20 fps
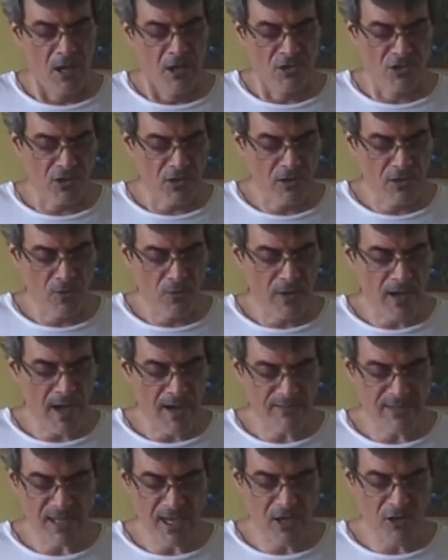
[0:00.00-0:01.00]
So we
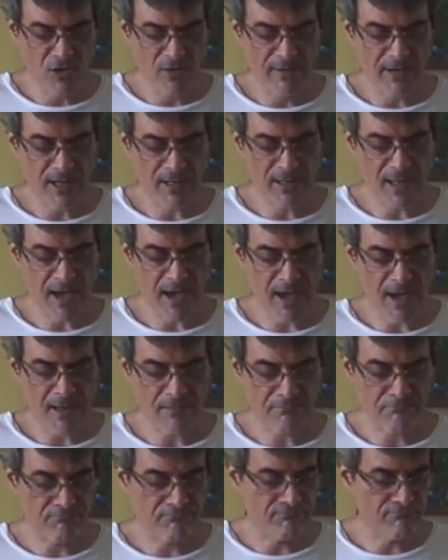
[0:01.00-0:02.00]
have the end of it
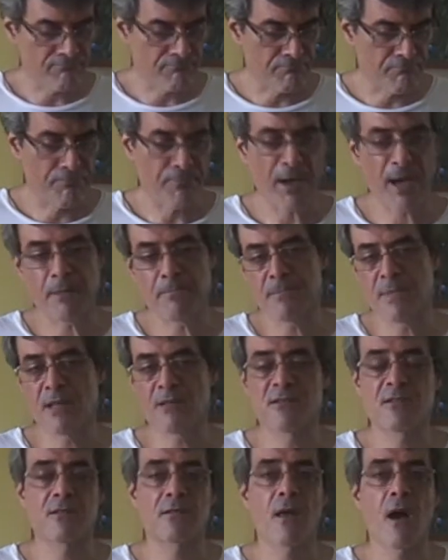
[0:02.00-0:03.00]
that
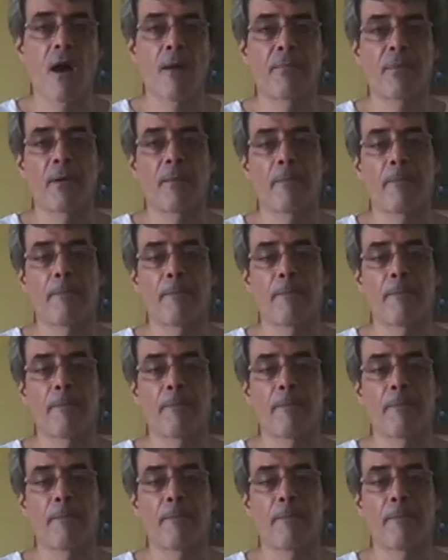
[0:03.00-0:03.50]
Batman stopped